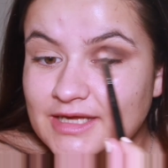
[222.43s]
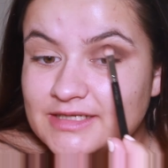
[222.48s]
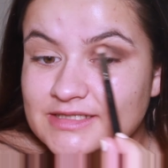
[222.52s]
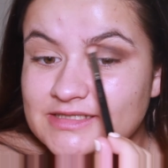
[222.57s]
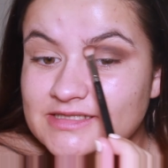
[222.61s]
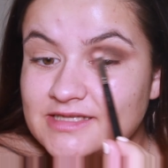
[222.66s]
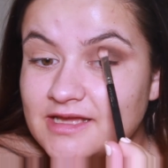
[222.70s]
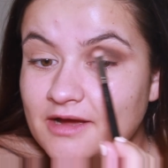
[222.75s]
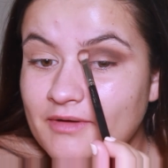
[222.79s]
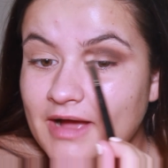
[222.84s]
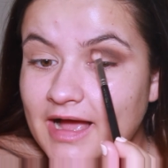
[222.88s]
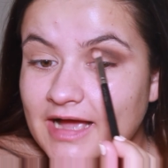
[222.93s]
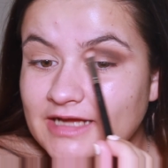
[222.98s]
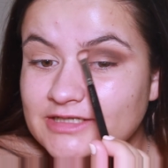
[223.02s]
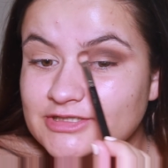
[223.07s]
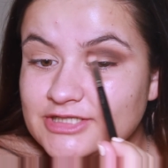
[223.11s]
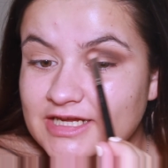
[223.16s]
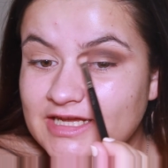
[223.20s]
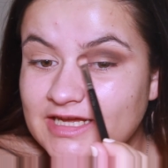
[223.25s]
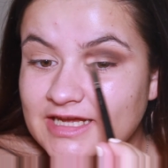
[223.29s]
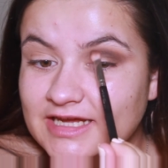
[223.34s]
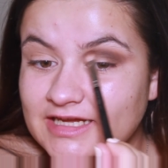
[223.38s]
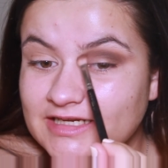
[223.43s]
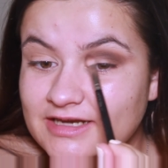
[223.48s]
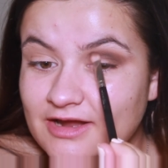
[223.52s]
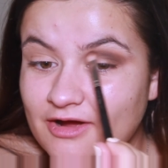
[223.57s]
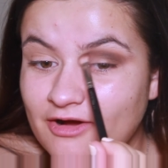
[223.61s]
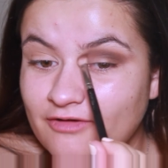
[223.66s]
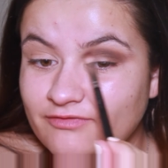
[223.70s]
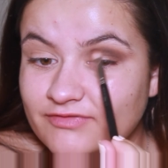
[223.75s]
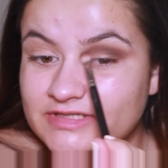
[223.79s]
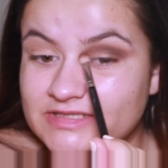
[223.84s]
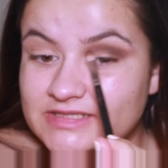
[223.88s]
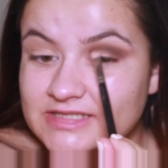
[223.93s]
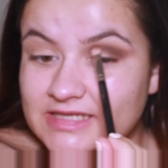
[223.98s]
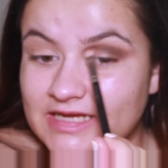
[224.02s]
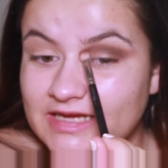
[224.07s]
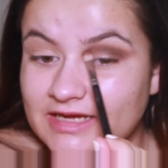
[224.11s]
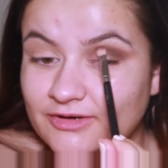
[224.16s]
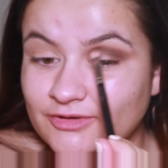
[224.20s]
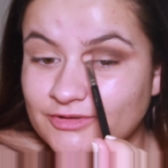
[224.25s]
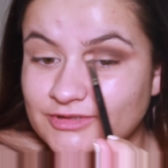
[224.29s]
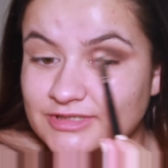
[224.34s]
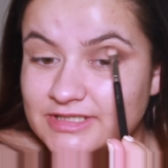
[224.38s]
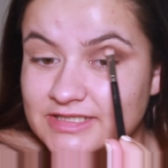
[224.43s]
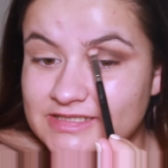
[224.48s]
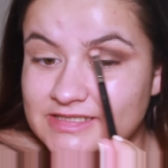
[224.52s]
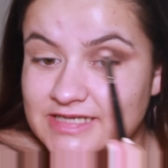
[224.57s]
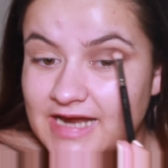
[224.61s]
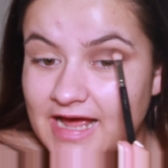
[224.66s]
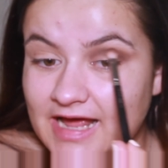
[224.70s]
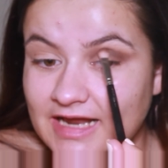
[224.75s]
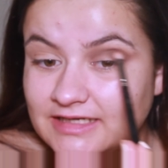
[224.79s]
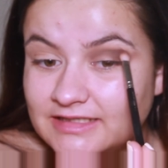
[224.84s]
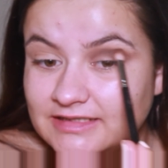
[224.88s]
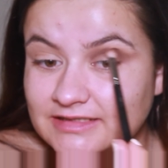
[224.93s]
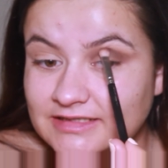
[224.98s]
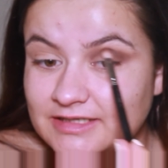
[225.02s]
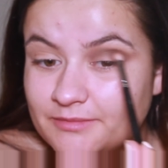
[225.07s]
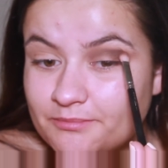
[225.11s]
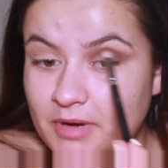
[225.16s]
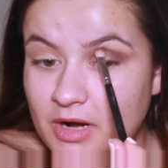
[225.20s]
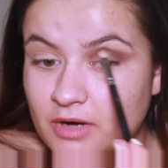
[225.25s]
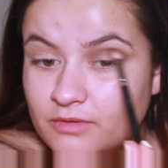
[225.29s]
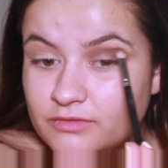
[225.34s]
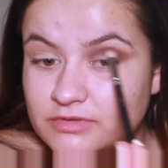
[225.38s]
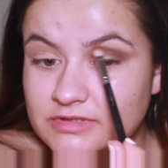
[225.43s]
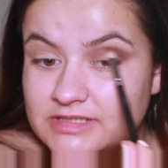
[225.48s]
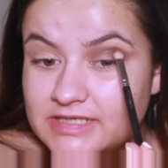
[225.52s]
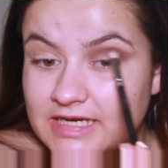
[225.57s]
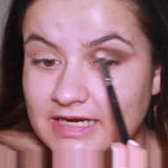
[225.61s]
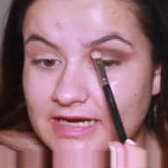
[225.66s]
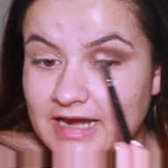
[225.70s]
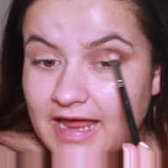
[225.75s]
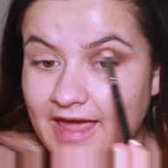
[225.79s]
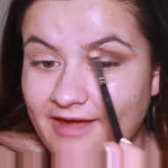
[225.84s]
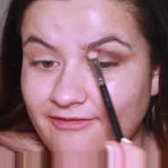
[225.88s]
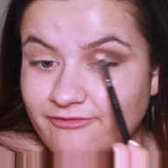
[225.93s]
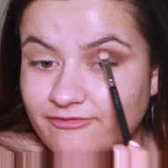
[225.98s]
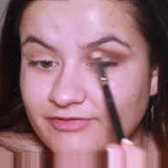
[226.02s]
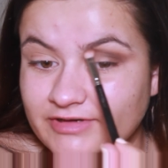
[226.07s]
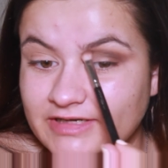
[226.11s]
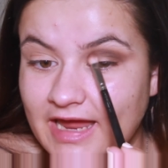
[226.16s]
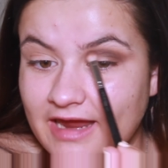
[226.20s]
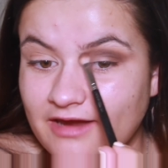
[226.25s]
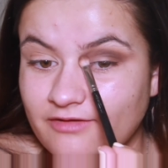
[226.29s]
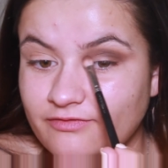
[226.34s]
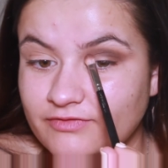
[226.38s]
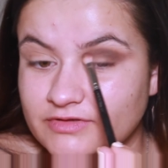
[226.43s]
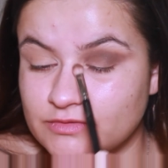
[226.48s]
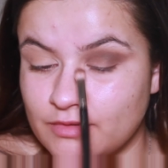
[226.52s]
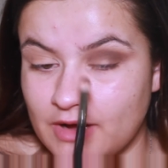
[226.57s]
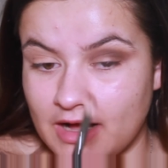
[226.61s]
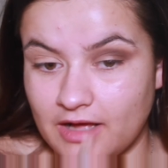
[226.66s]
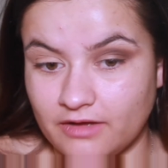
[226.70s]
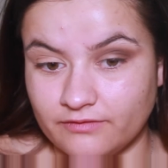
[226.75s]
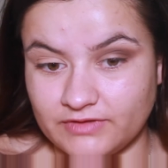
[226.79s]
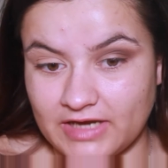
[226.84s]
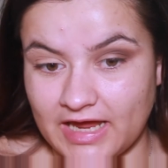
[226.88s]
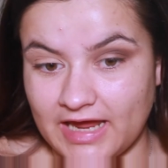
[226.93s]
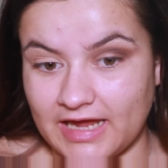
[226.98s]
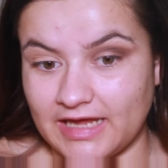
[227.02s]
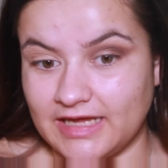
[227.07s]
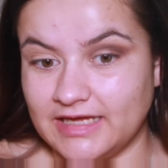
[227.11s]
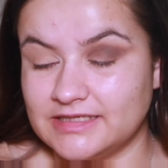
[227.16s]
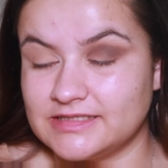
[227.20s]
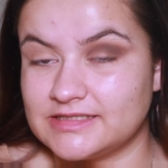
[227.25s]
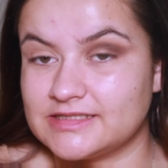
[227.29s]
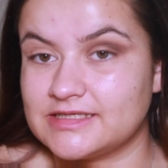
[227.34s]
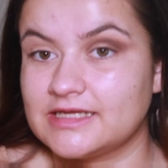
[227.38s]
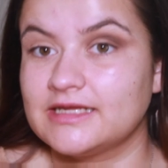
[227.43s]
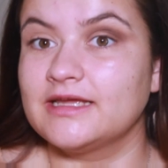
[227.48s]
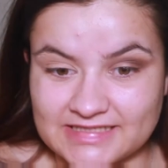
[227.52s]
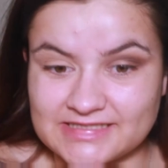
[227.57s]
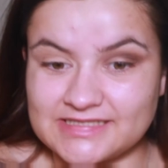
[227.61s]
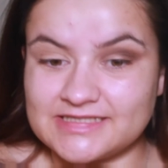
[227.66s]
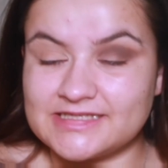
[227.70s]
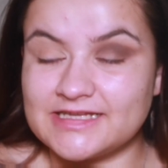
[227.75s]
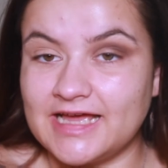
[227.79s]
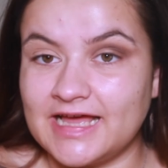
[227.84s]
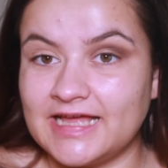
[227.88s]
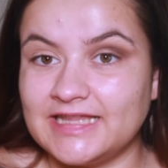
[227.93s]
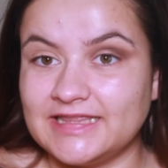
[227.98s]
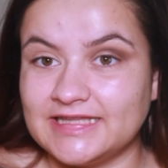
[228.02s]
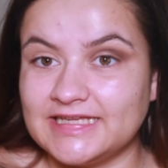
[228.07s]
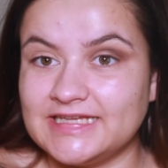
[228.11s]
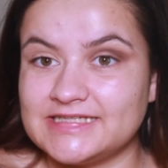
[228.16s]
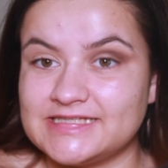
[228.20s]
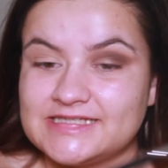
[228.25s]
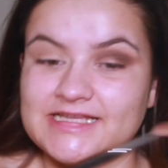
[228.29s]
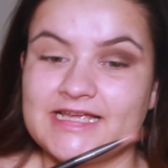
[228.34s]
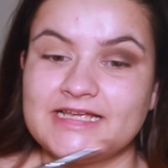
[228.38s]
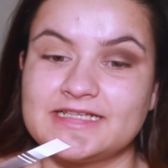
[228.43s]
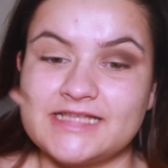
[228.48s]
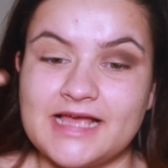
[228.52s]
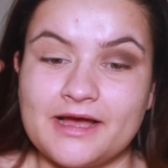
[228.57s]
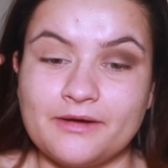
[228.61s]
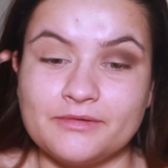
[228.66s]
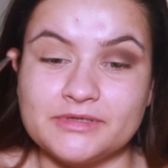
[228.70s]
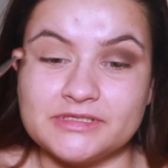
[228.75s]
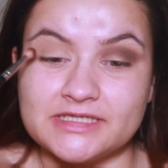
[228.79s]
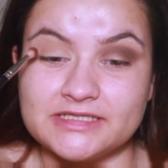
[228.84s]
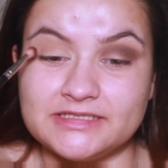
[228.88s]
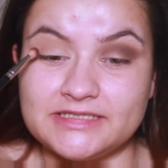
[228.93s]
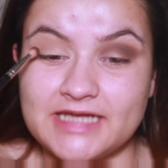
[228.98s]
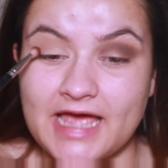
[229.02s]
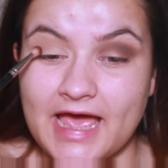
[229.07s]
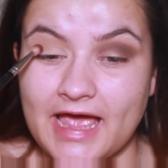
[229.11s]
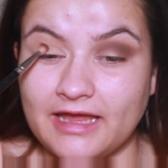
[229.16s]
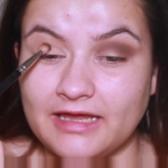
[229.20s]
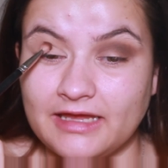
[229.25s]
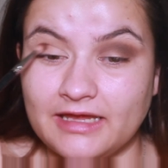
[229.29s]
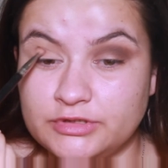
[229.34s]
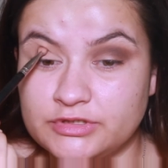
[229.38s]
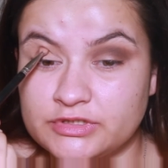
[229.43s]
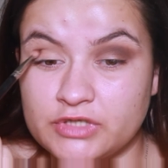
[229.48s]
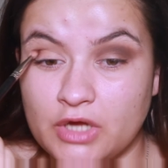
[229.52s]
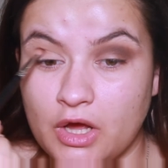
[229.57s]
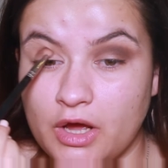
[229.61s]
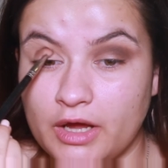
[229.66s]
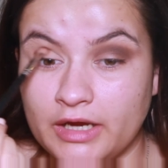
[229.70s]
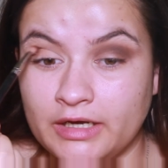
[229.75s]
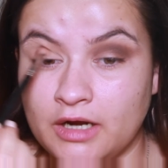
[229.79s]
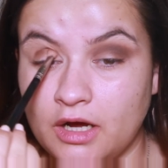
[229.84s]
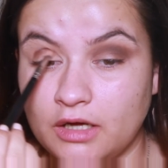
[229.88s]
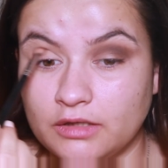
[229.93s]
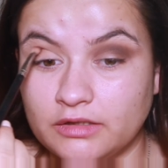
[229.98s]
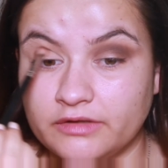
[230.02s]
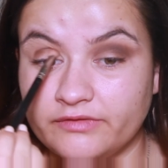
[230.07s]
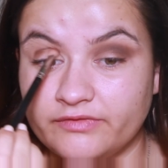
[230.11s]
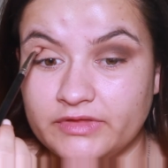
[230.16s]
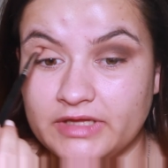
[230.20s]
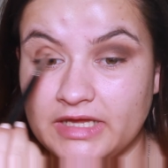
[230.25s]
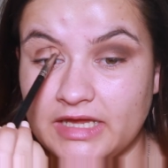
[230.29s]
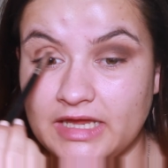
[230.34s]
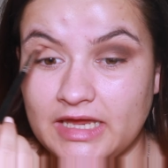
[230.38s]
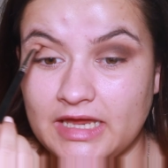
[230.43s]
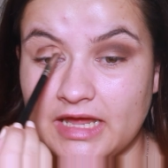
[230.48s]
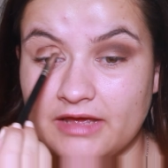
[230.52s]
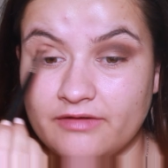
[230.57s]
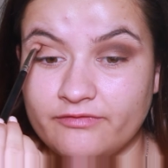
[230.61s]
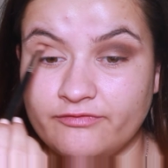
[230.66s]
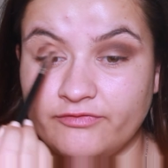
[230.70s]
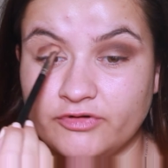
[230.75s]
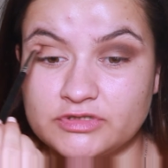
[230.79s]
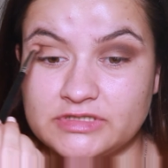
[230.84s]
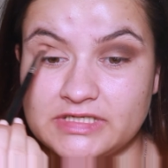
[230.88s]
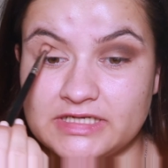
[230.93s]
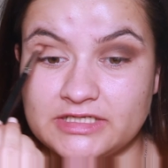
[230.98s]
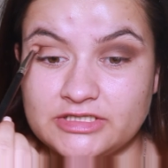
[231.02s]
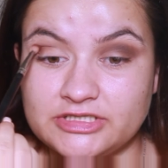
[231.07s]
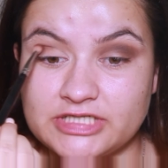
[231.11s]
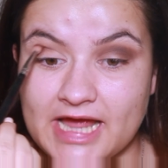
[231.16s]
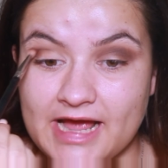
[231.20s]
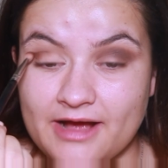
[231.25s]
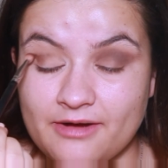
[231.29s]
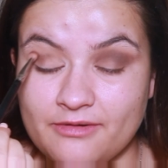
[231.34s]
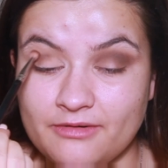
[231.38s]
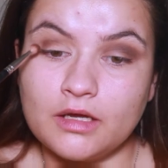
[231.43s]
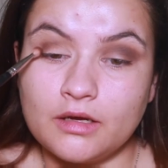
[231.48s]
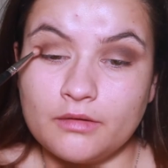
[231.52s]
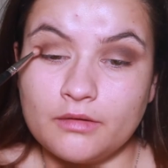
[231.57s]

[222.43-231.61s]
So as you can obviously understand, posting every day for 12 days, that's at least six hours a day, sorting all of the footage out,